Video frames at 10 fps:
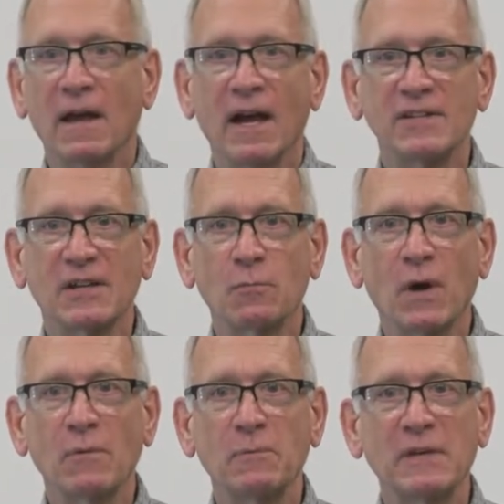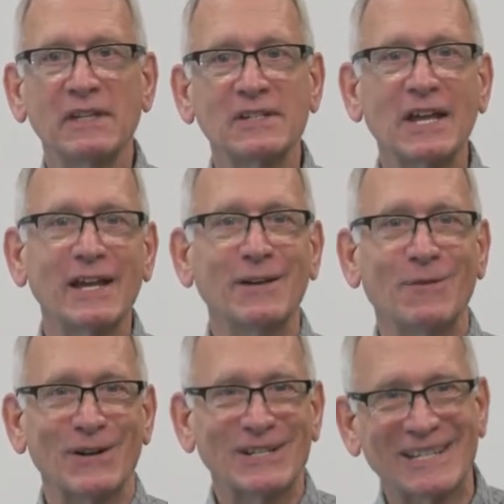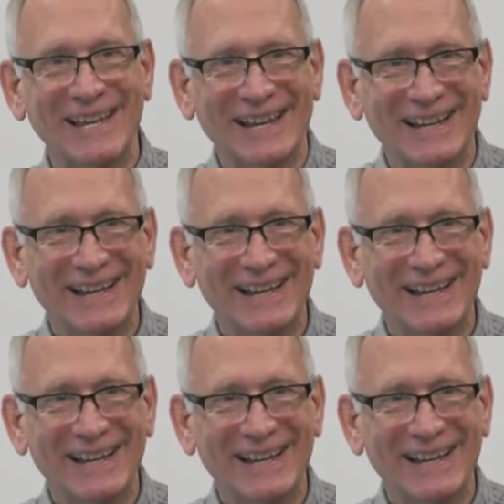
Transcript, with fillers: I said, what would be the second worst thing?